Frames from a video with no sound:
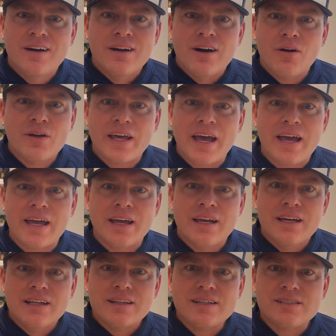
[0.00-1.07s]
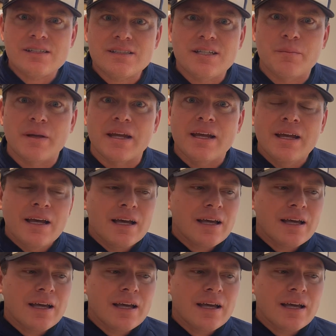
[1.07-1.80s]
okay? Listen to me.